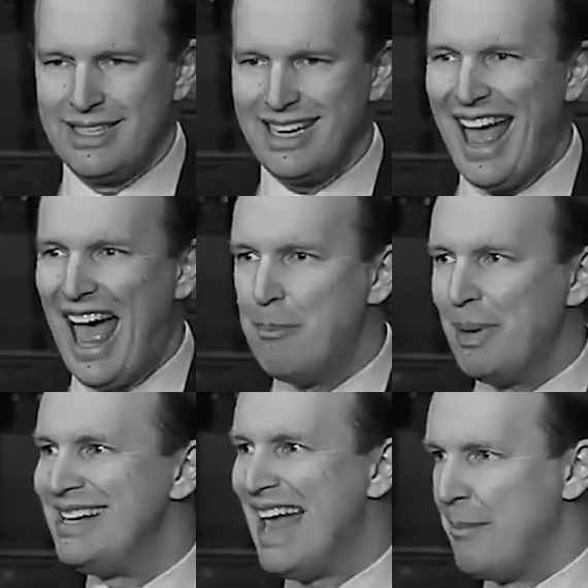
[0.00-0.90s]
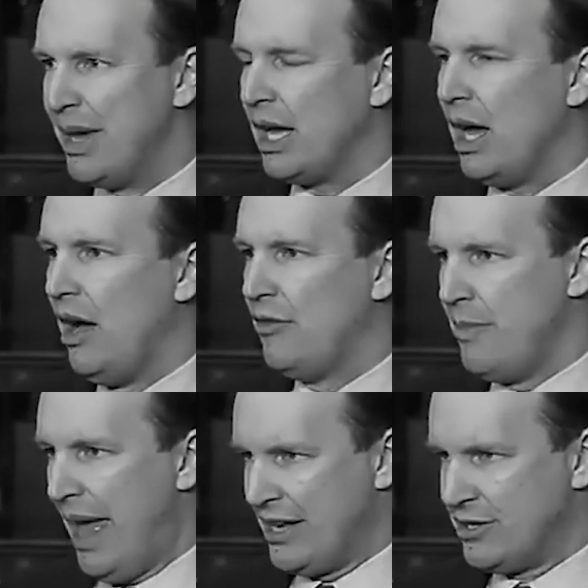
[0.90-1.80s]
This epidemic
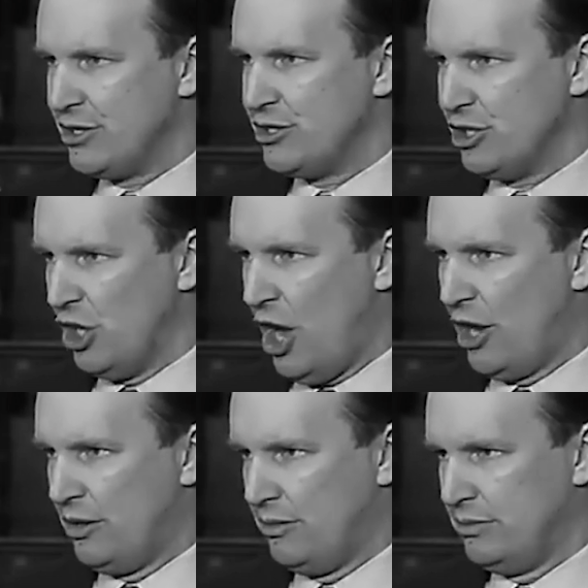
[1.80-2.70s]
of mass slaughter.